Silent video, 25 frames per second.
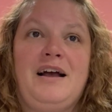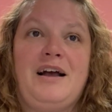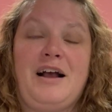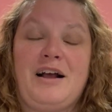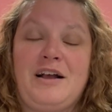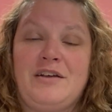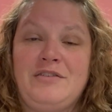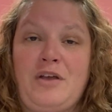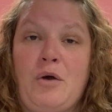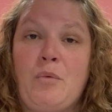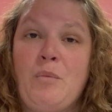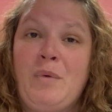
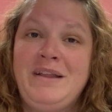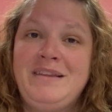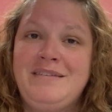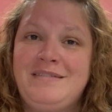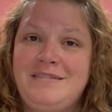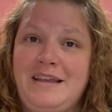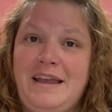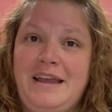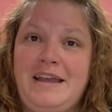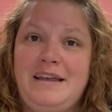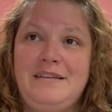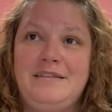Because on
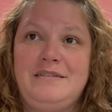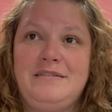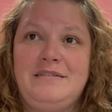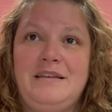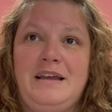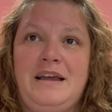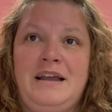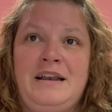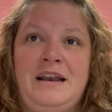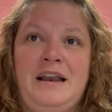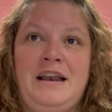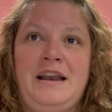Wednesdays,
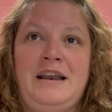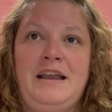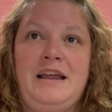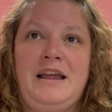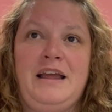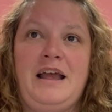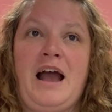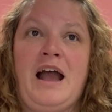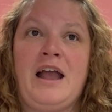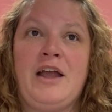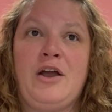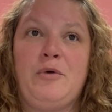and
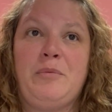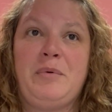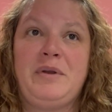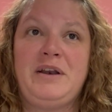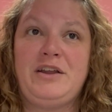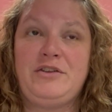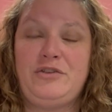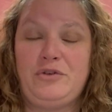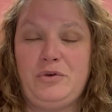I open at